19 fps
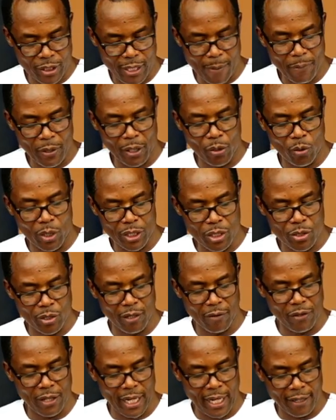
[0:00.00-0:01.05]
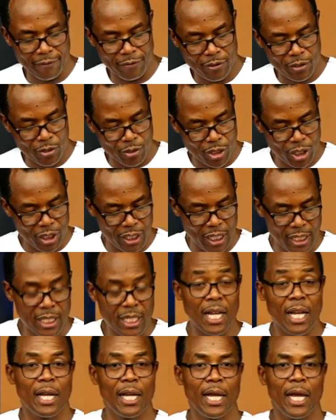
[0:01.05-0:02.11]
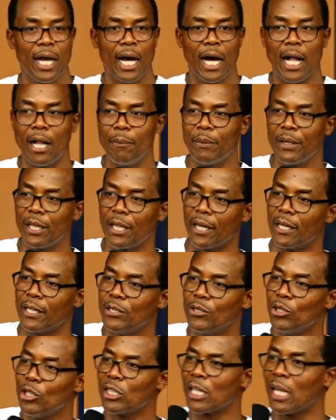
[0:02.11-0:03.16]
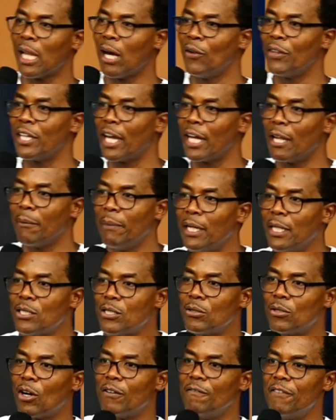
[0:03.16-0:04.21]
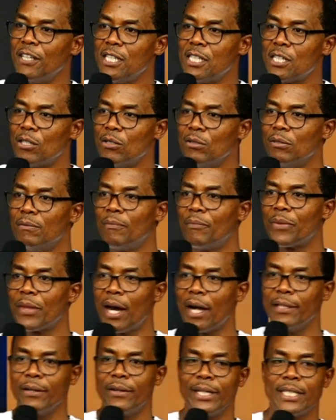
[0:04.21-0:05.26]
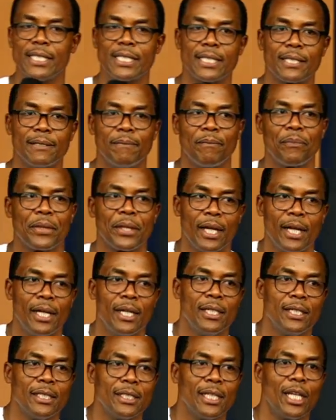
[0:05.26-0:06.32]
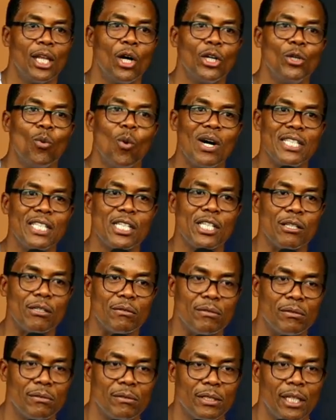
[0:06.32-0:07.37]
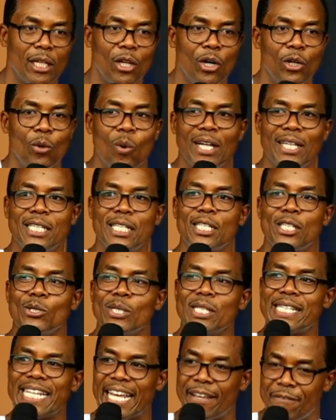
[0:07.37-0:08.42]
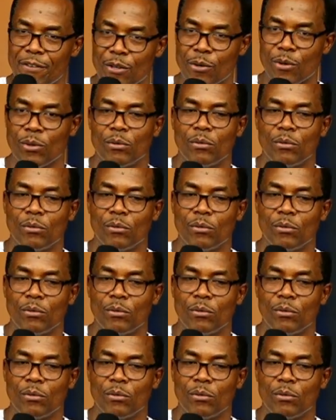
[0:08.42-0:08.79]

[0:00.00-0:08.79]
somebody who wants to give their life to Jesus, I'll be there. Do not allow the enemy to convince you otherwise. The Lord wants you, the Lord wants to save you.